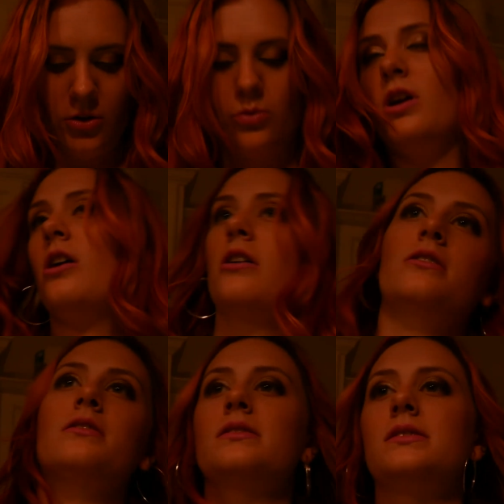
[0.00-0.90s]
We
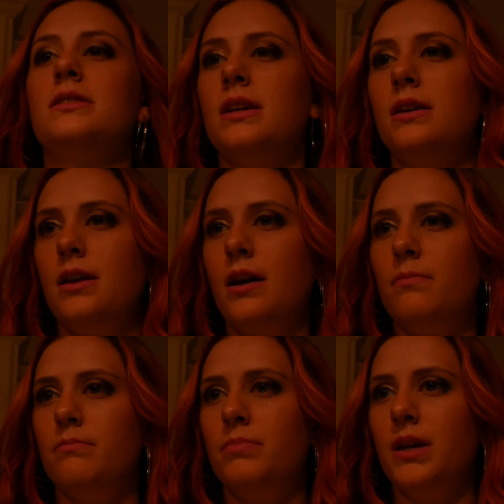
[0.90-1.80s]
are
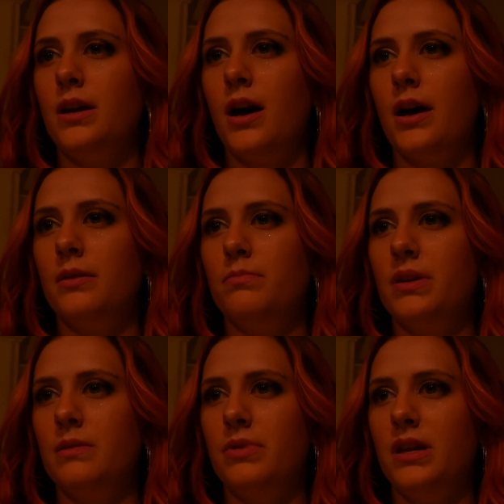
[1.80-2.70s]
DNM
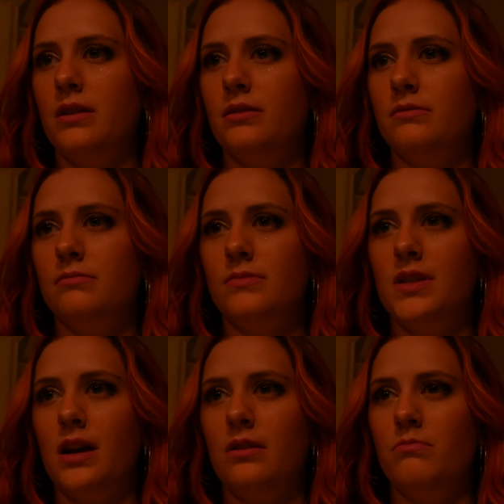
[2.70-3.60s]
PIBP,
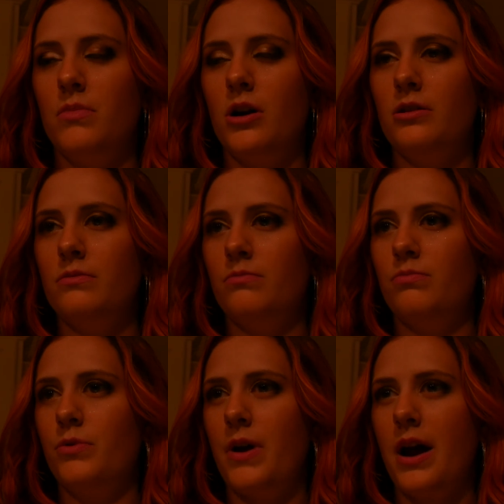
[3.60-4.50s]
Down and Mart.
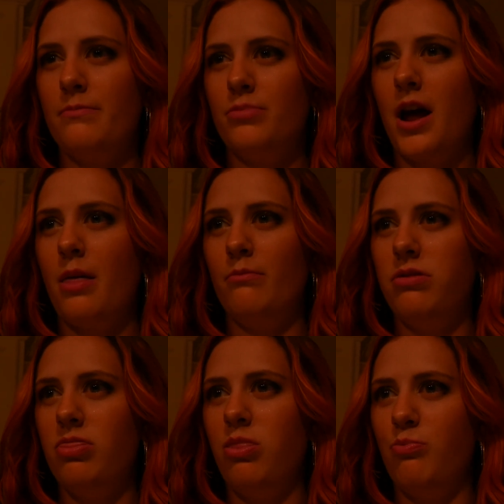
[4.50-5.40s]

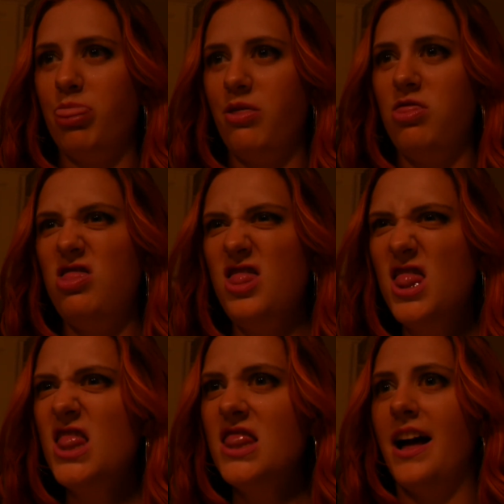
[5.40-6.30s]

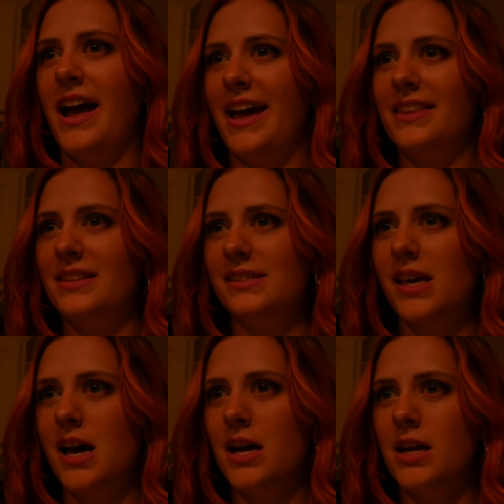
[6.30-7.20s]
I hate this
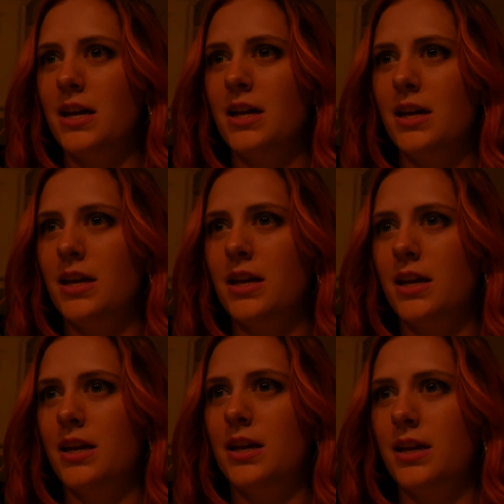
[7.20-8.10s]

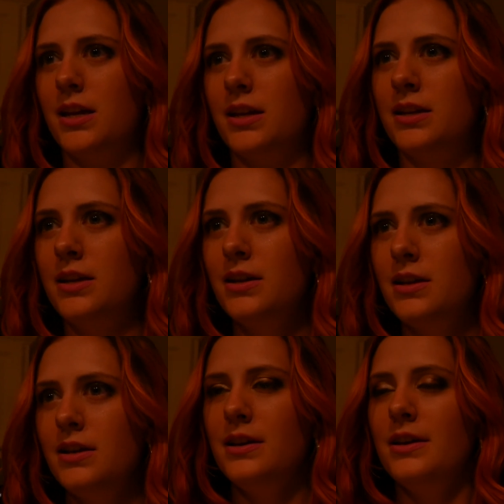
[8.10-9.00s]
line.
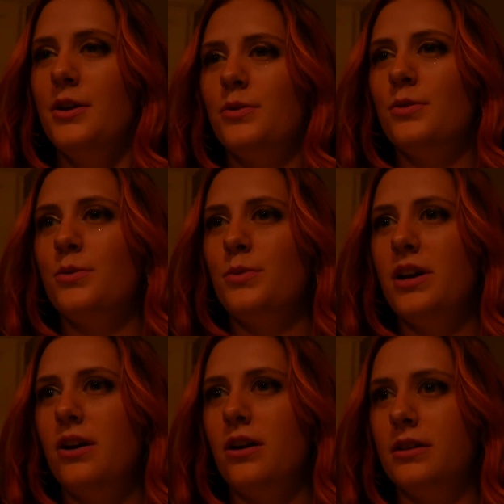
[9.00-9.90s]
We
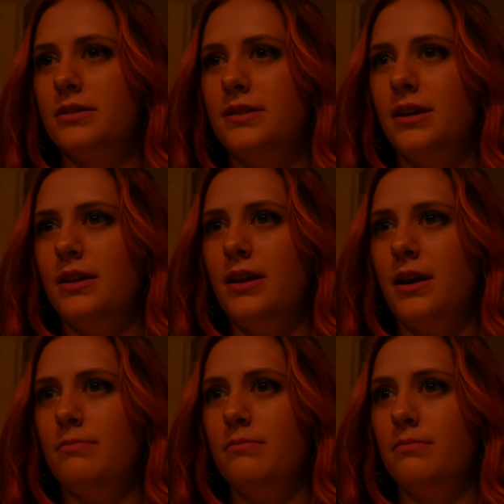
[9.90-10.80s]
are
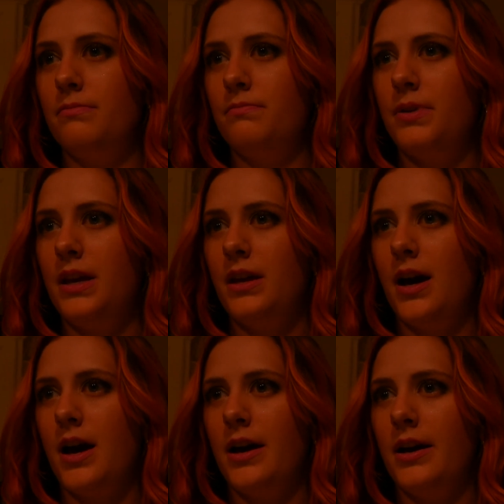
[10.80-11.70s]
DNM
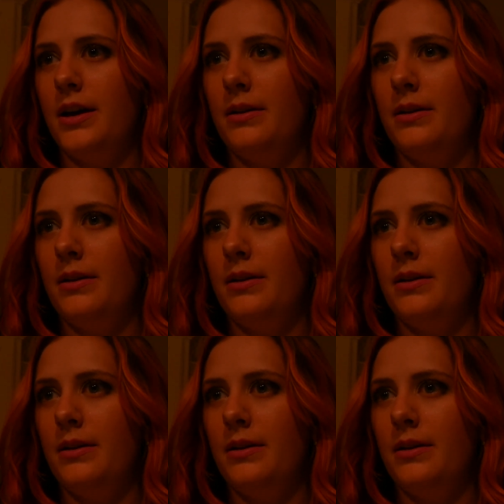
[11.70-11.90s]
PI.